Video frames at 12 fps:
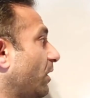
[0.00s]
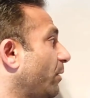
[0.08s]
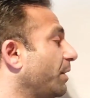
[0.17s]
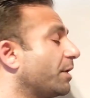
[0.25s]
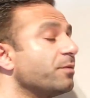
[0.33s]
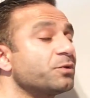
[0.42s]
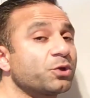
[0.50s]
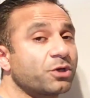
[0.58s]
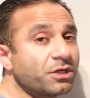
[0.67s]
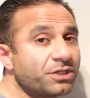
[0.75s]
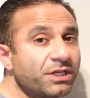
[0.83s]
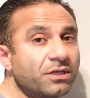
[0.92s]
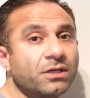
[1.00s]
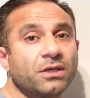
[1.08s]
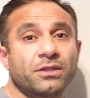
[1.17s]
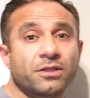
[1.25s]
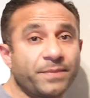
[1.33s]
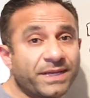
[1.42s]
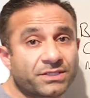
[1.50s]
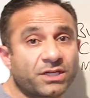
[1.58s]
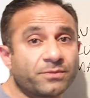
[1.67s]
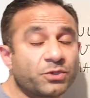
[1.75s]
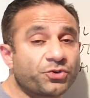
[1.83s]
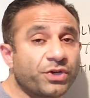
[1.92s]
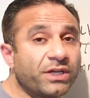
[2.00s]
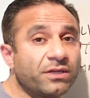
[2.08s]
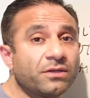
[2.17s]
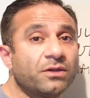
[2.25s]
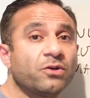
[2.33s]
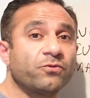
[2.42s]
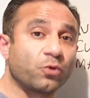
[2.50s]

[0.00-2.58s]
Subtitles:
Now when it comes to cutting, the best time to train